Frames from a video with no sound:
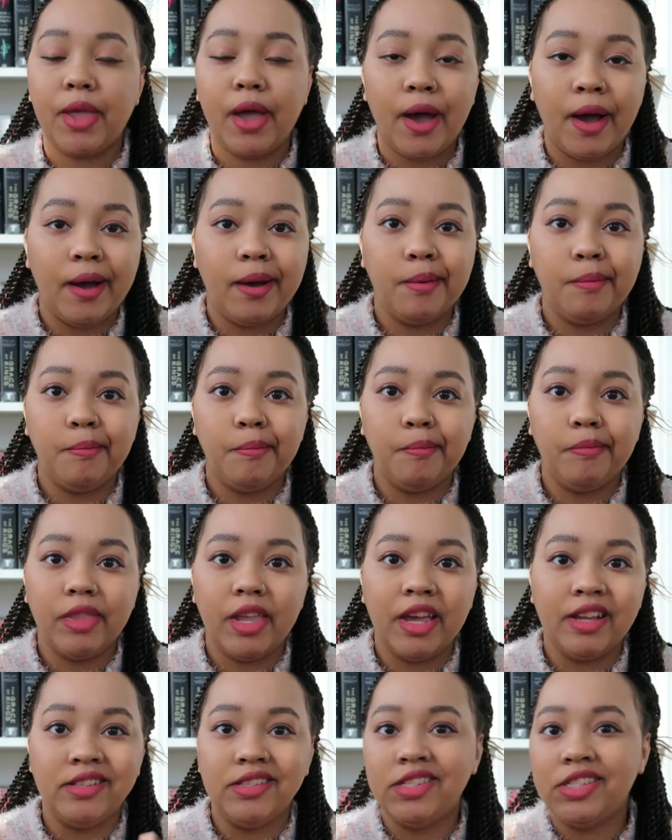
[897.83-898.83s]

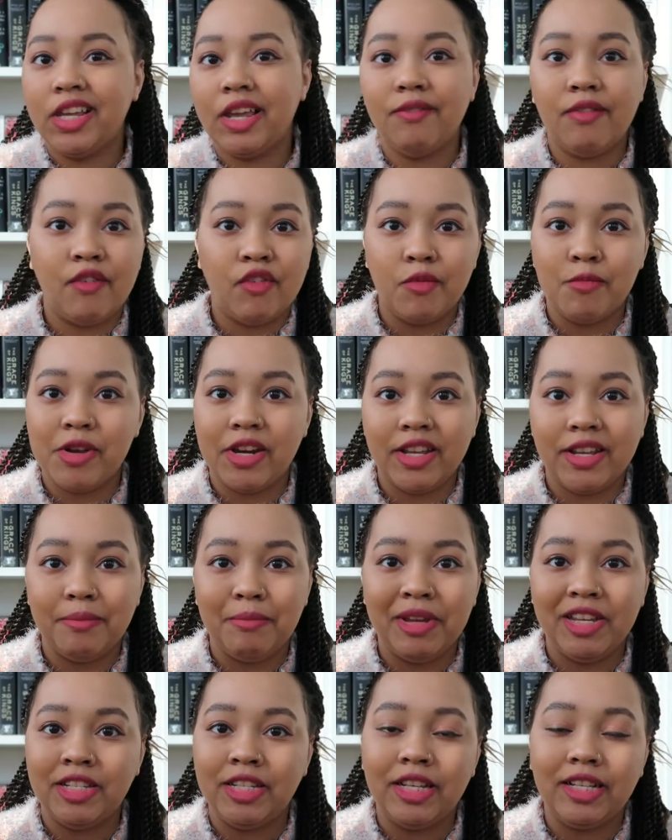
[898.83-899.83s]
and save everybody,
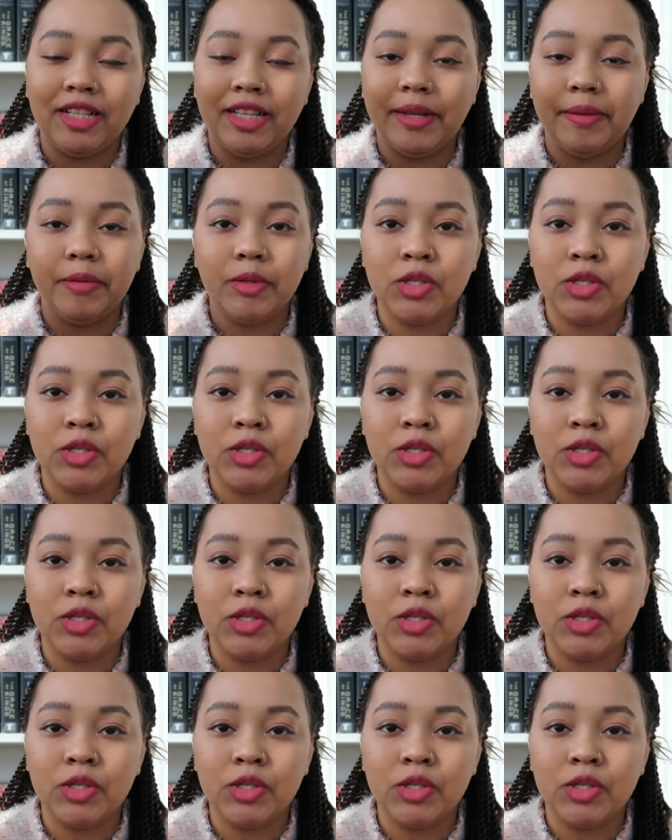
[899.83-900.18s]
basically.